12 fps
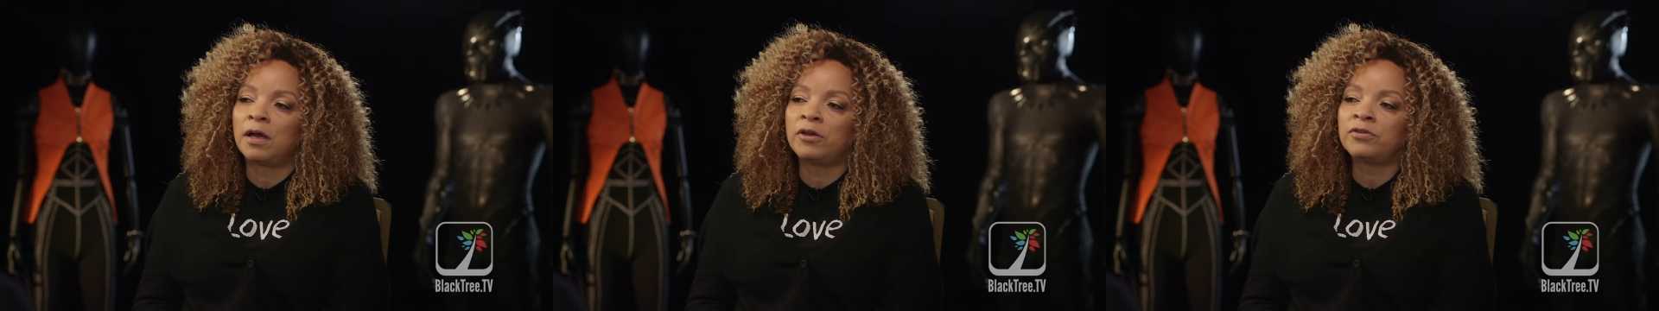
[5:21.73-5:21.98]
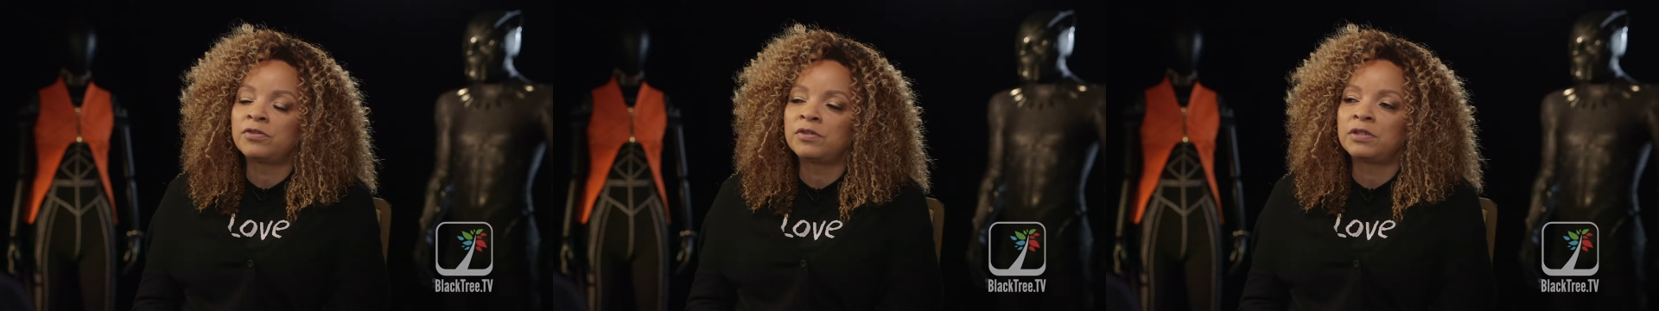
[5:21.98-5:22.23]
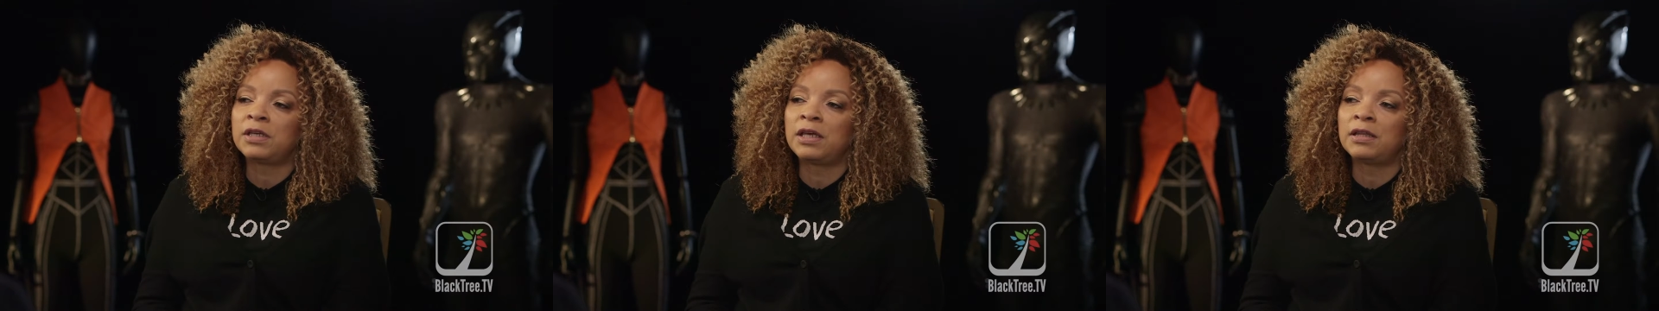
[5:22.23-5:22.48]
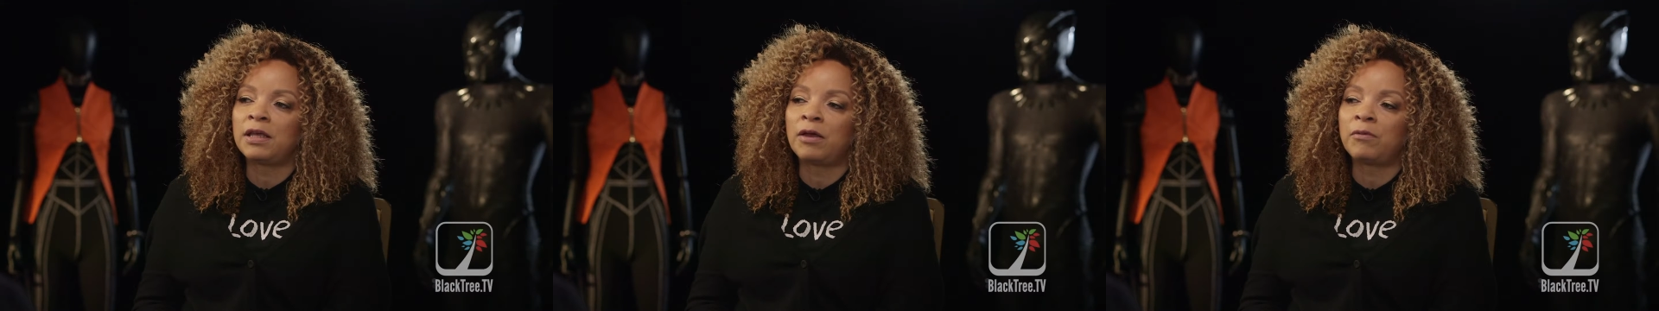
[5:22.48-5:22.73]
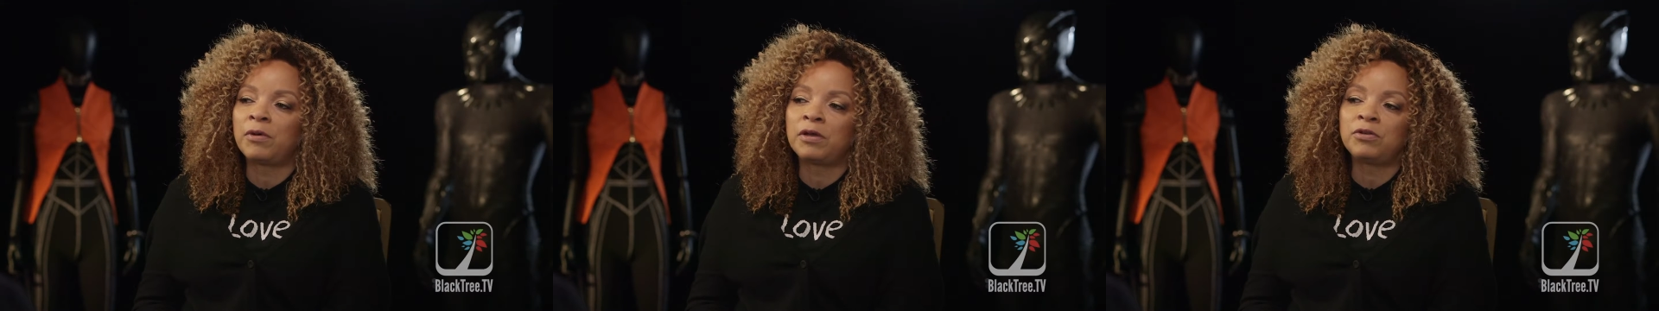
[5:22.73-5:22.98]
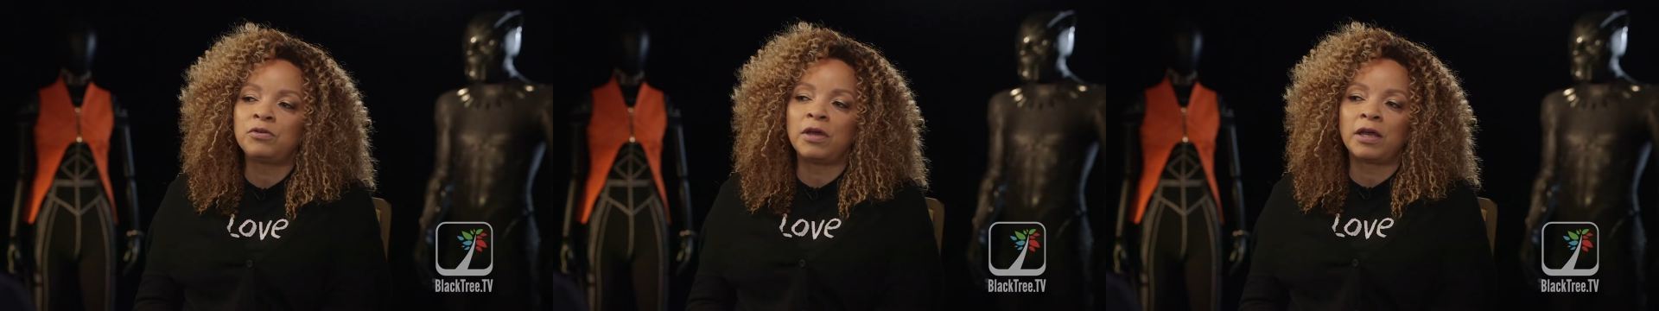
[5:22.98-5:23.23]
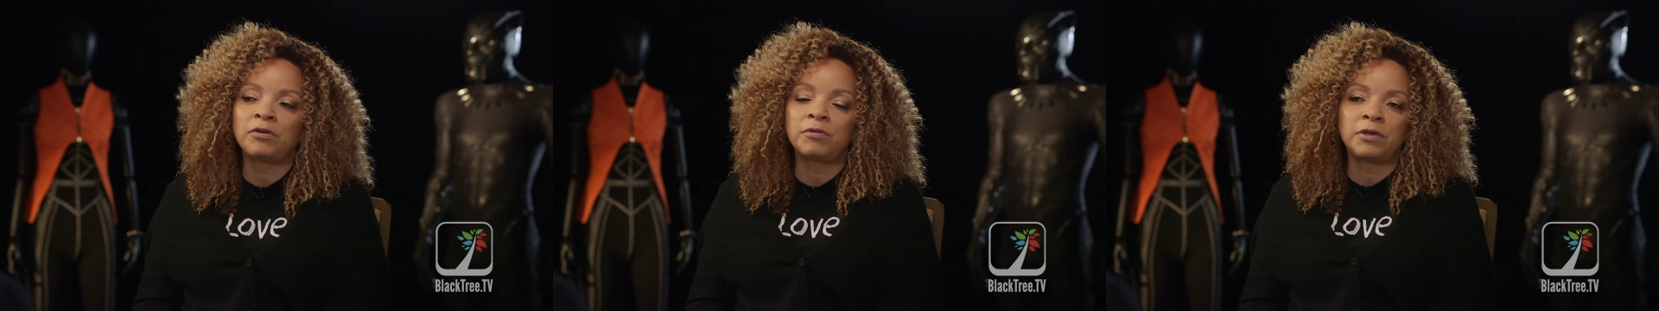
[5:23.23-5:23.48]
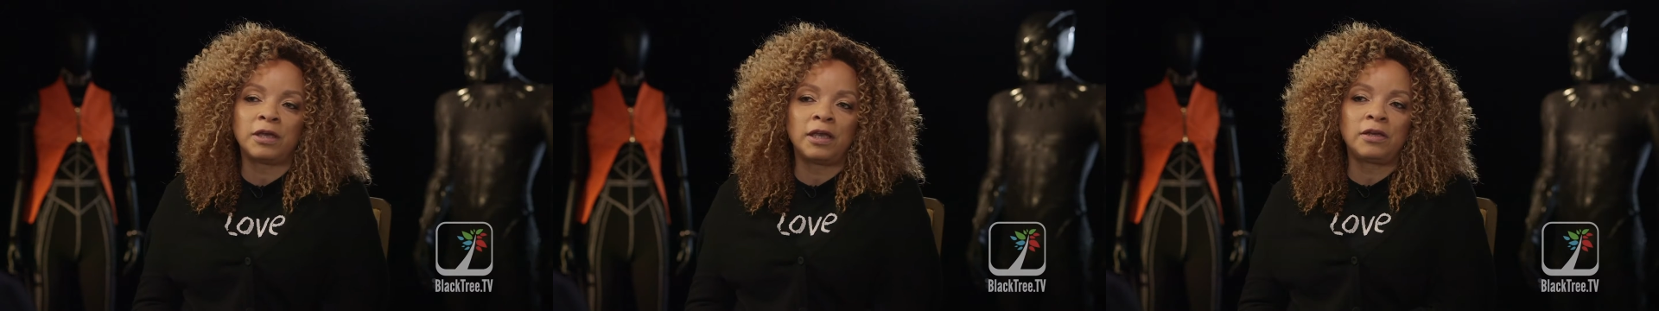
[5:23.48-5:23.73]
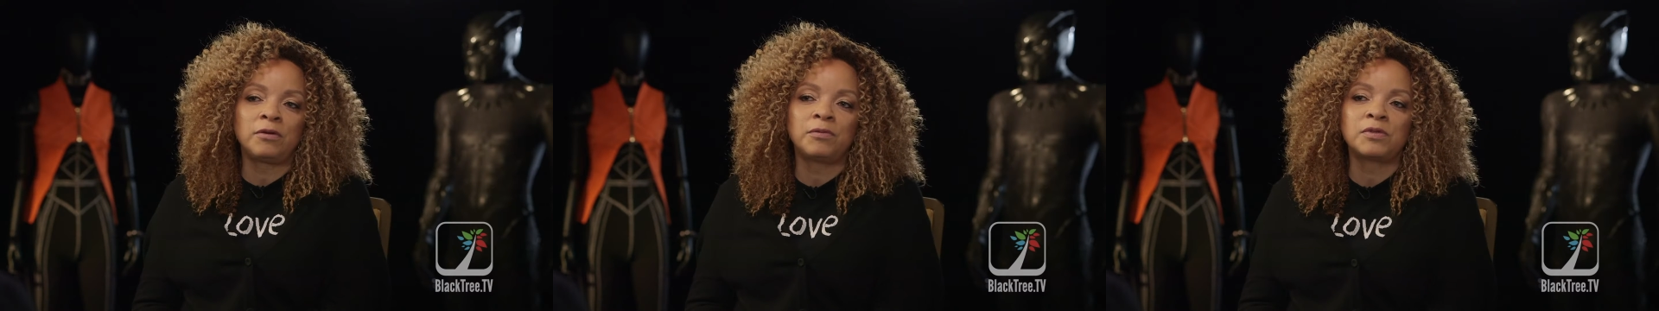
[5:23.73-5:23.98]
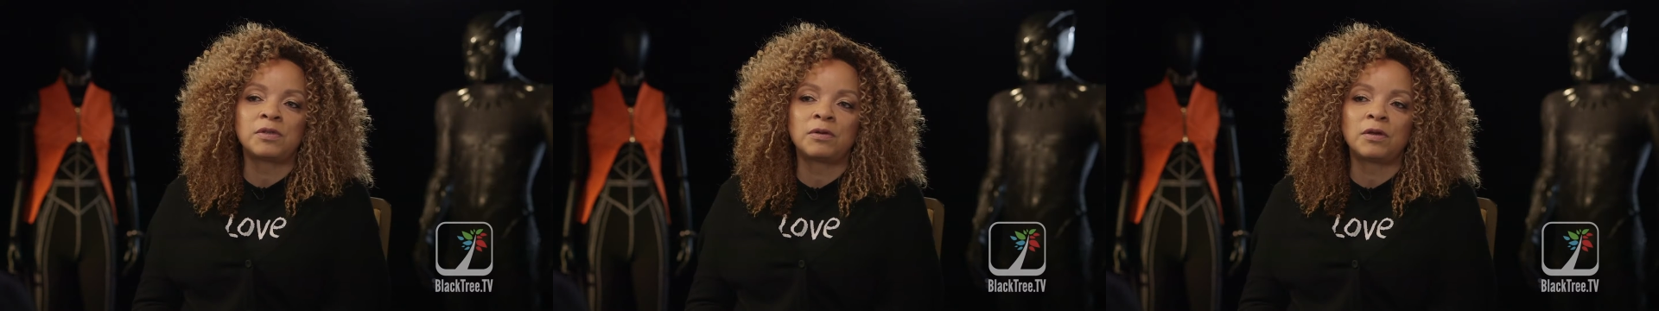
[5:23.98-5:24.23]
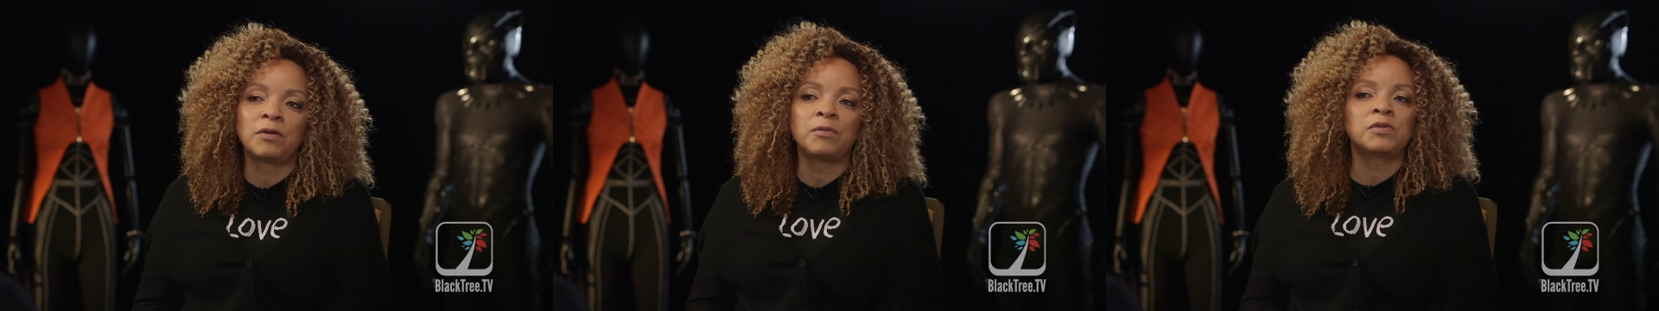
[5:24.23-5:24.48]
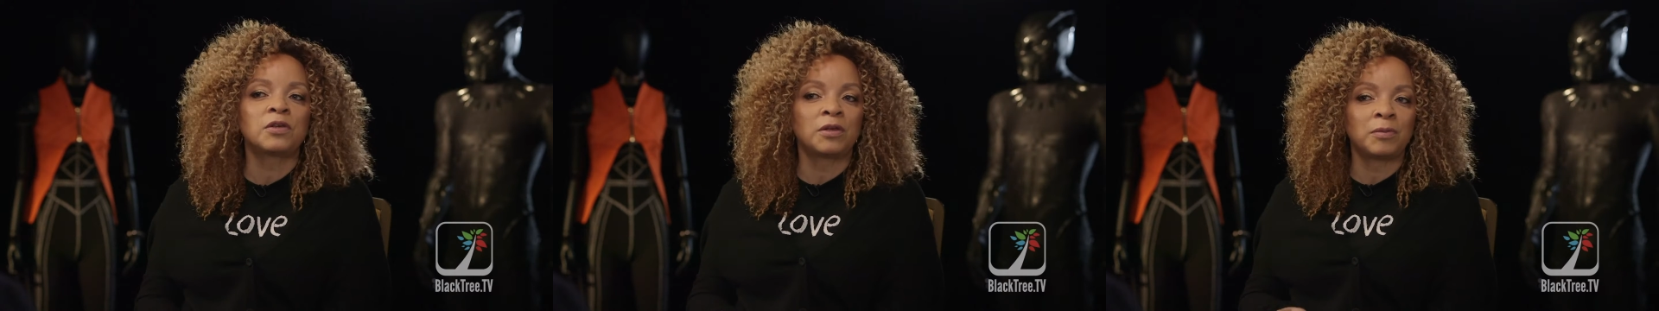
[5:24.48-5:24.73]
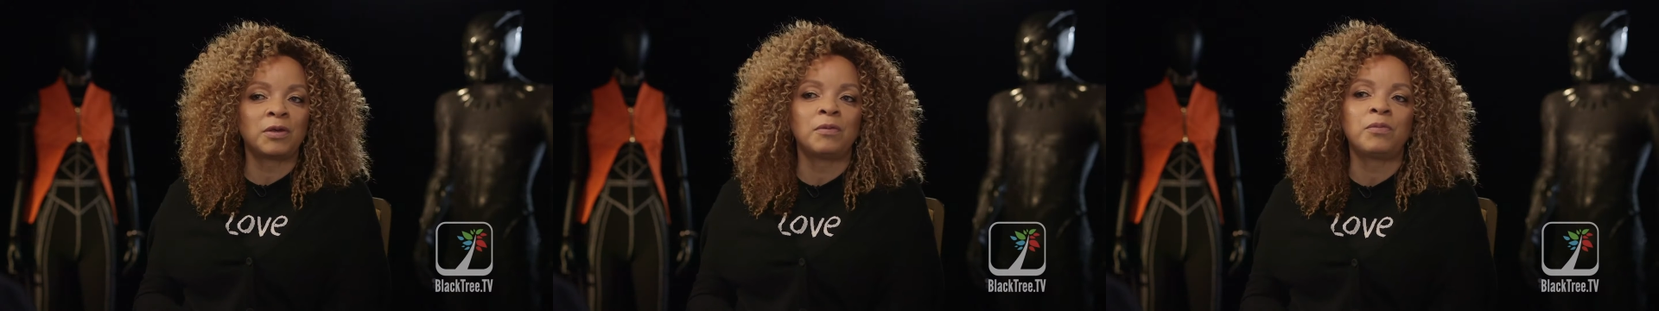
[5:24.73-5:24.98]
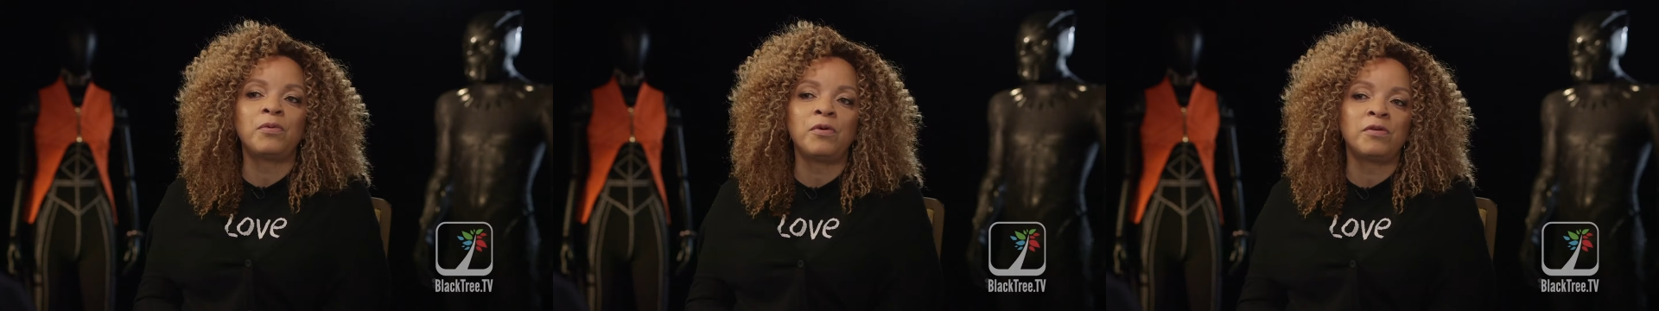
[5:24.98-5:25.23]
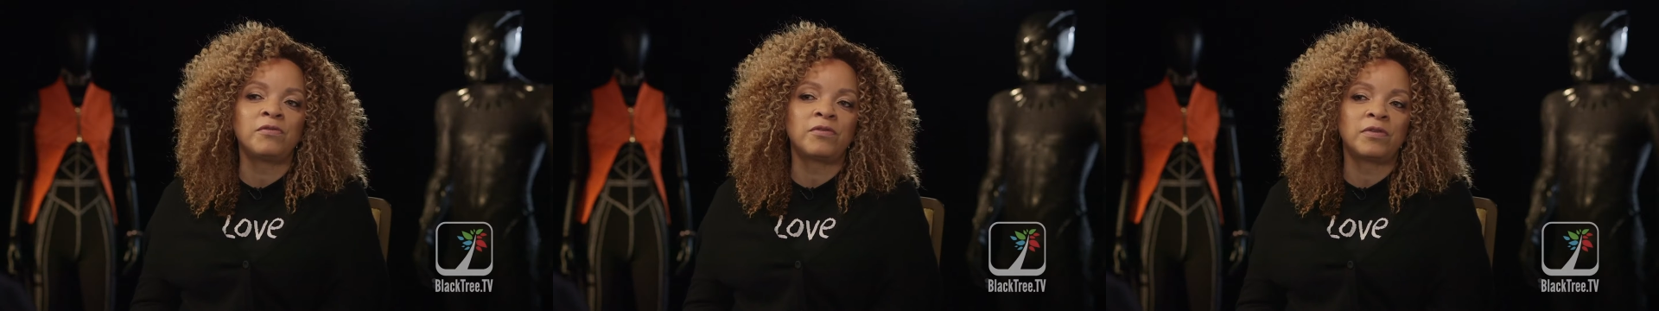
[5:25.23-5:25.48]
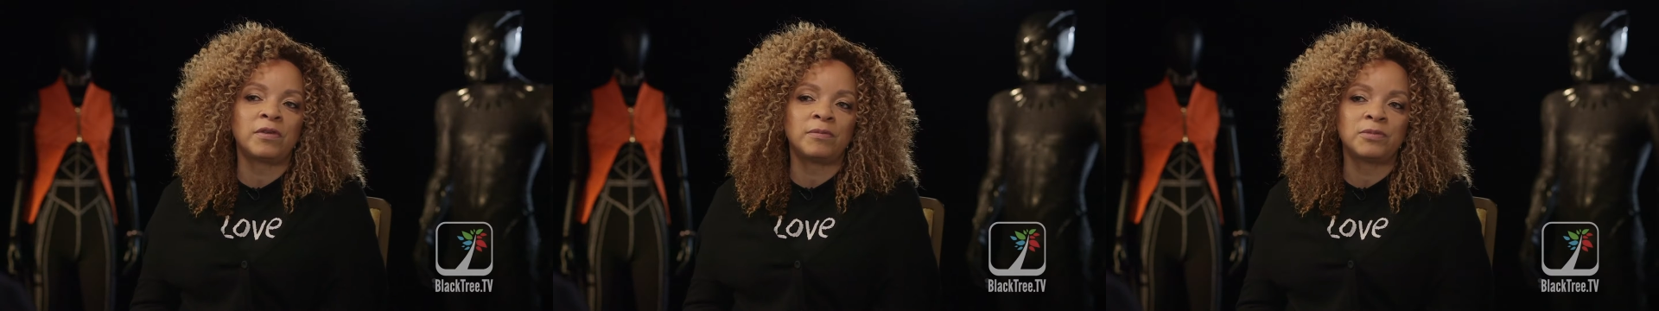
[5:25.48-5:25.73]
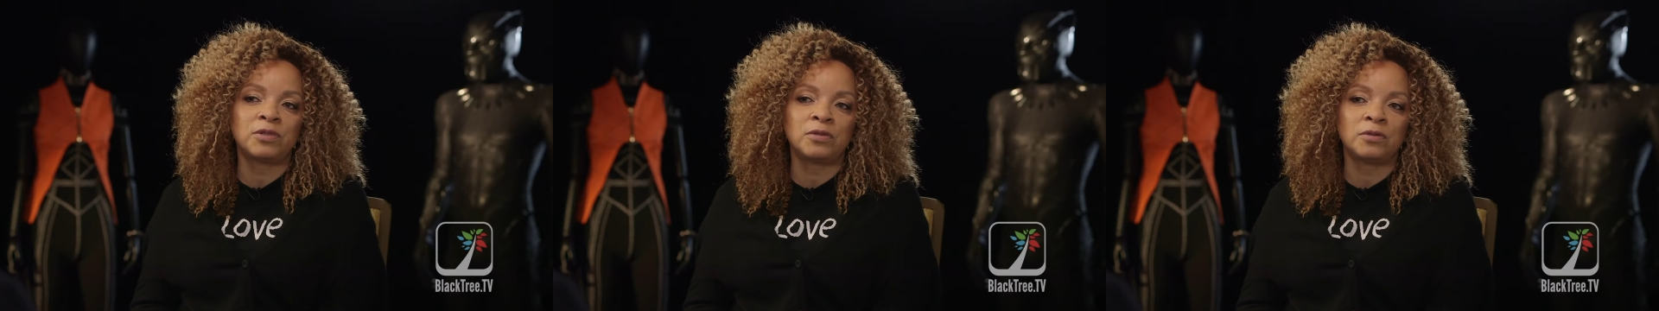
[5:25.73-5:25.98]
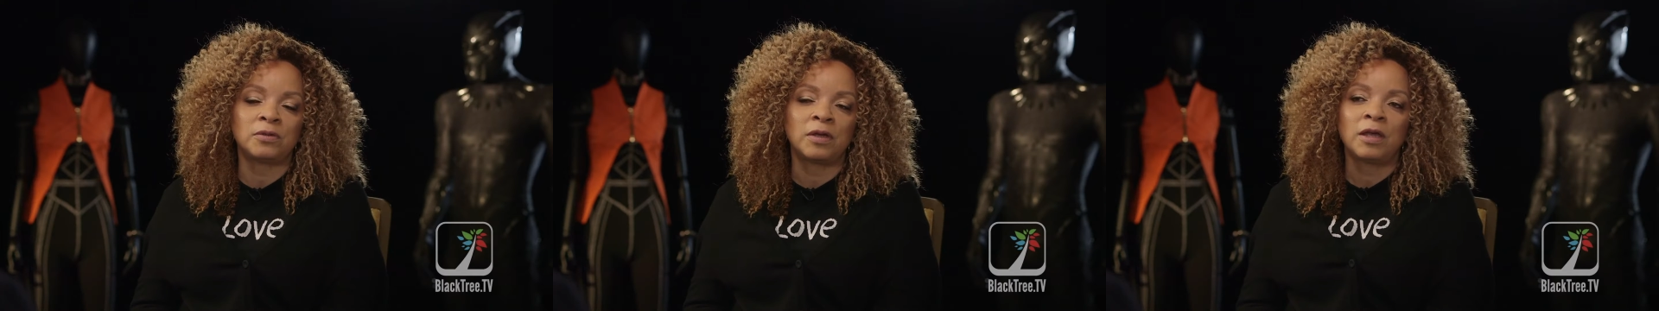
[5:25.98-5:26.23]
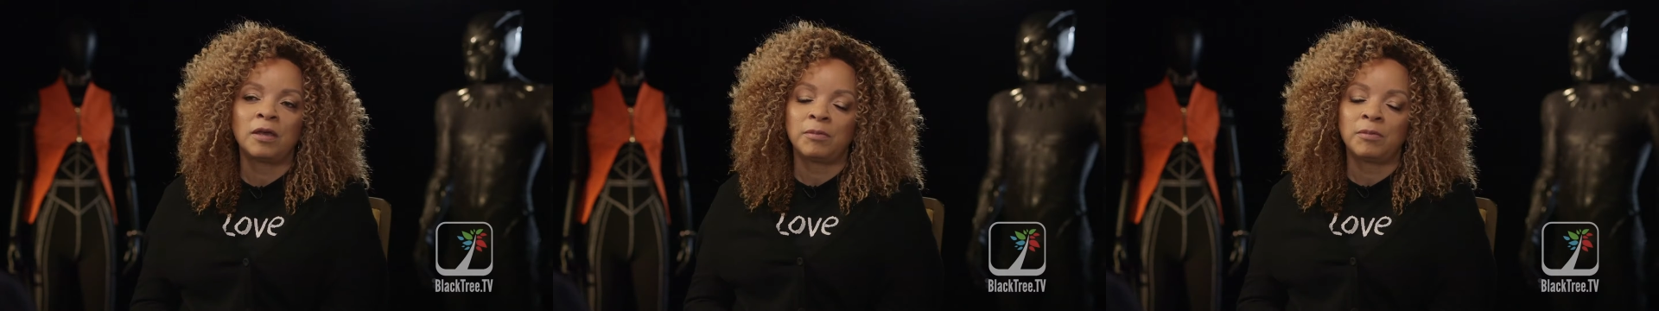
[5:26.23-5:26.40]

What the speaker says: understand that what you had created was going to be important for them too,